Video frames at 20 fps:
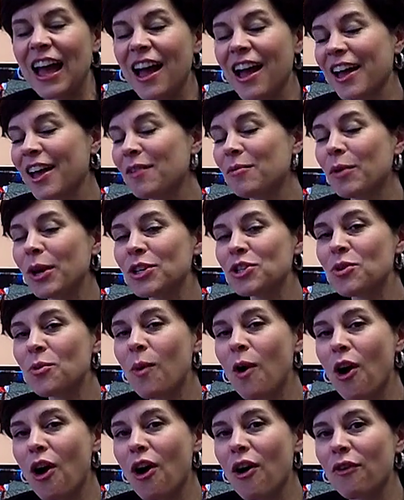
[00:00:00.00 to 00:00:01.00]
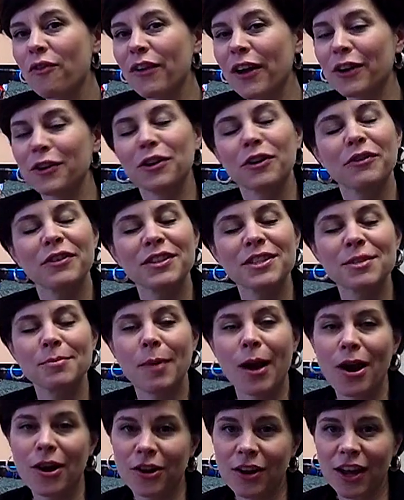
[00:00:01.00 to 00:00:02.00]
Hi, I'm Rachel Wall, founder of
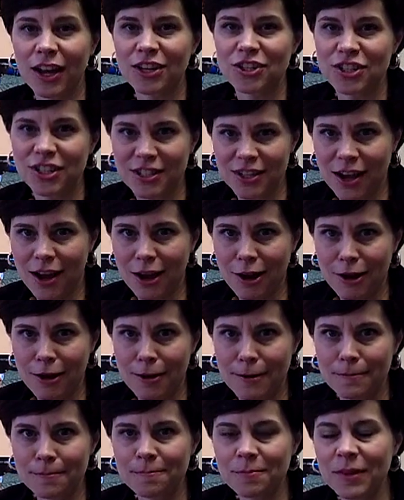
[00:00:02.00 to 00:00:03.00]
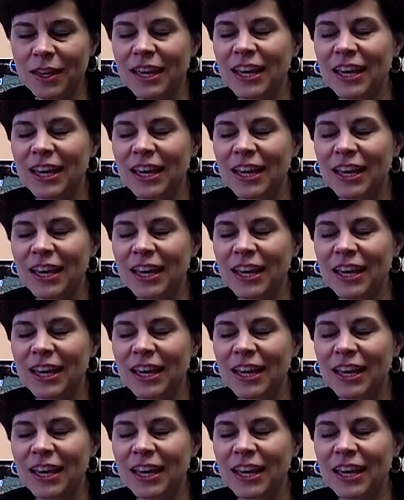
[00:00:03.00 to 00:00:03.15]
InspiredHygiene.com.